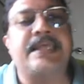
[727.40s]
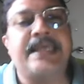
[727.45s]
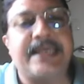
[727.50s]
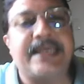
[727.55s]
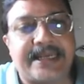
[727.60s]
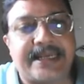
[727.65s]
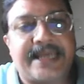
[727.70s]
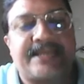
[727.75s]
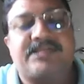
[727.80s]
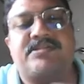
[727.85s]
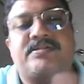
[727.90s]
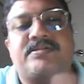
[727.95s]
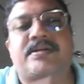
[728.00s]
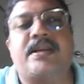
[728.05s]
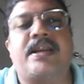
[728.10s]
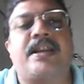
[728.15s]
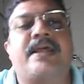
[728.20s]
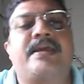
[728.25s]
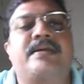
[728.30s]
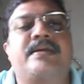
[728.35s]

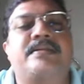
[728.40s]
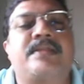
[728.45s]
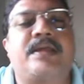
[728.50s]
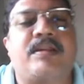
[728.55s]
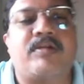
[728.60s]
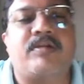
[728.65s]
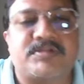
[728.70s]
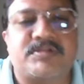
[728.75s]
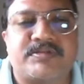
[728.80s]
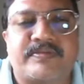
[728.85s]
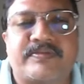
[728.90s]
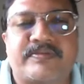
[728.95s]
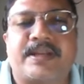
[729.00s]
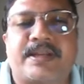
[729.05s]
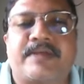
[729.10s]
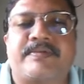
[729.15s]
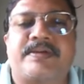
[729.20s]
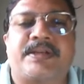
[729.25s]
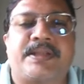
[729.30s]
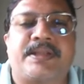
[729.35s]
natural, like the laws of
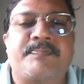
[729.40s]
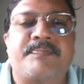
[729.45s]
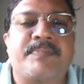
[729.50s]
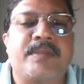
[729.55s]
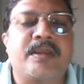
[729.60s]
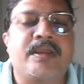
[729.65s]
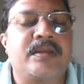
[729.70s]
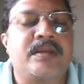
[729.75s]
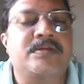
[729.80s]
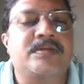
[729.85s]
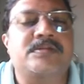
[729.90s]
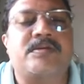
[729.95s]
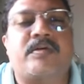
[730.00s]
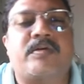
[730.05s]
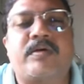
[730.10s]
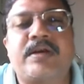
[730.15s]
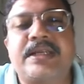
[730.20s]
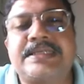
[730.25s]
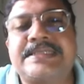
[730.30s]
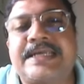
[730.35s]
gravity. So
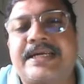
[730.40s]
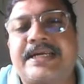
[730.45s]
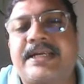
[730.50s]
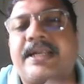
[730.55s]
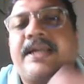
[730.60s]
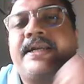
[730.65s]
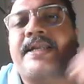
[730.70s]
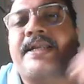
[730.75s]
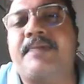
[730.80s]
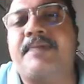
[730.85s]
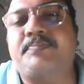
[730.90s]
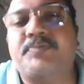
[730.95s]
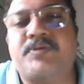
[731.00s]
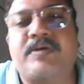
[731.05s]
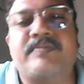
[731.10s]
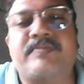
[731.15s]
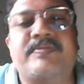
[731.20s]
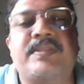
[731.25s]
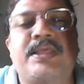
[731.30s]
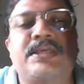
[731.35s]
only certain types
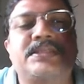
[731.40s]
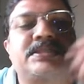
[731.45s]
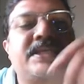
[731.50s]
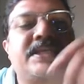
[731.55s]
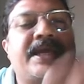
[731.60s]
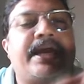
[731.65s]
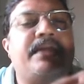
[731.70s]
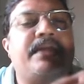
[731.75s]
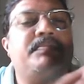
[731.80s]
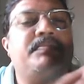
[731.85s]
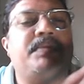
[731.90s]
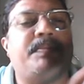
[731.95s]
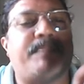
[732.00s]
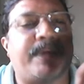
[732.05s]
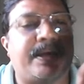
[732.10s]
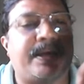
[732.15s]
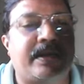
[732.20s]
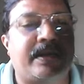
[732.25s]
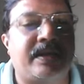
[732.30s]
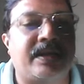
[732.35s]
of things can be
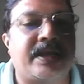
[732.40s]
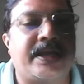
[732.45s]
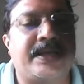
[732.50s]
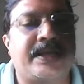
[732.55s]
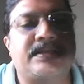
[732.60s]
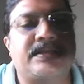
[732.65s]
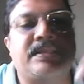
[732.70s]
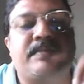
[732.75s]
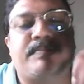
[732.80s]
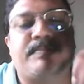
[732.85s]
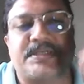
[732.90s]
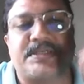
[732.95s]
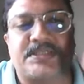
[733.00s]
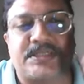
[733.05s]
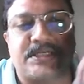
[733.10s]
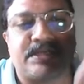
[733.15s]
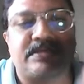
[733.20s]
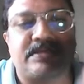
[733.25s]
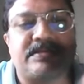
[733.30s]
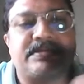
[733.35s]
patented, like the
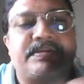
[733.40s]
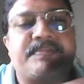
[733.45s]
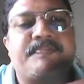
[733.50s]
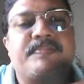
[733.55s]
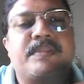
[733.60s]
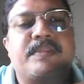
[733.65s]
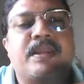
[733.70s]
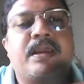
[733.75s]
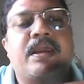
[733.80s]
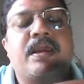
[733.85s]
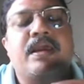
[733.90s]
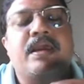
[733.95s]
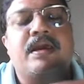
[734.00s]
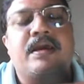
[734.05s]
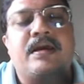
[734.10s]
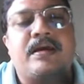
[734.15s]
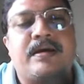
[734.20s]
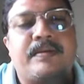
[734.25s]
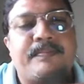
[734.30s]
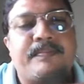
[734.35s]
machines,
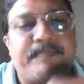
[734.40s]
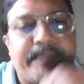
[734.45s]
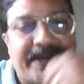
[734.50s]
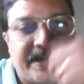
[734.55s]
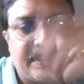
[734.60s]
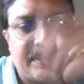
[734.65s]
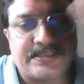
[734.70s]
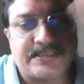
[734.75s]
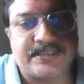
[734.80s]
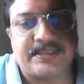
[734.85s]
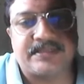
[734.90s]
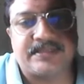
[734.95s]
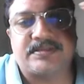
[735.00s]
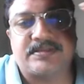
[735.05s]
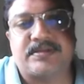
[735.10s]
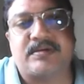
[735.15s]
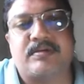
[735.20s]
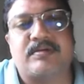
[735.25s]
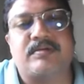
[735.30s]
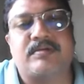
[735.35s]

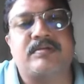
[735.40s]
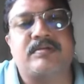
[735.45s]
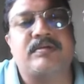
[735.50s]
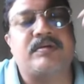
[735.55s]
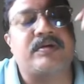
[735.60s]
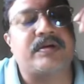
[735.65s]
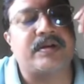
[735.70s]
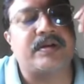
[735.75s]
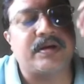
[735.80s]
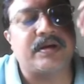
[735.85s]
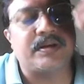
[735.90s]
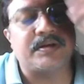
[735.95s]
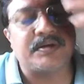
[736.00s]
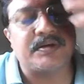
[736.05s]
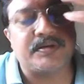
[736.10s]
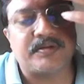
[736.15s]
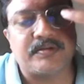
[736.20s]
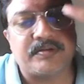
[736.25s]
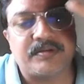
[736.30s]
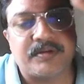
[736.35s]
medicines, or
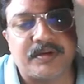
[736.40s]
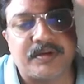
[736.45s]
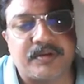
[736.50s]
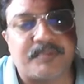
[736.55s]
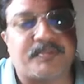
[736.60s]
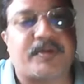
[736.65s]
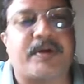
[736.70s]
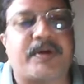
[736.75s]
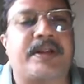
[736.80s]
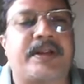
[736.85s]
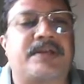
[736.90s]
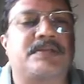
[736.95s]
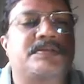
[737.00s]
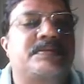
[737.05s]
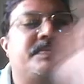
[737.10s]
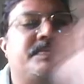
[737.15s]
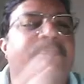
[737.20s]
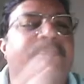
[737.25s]
new products.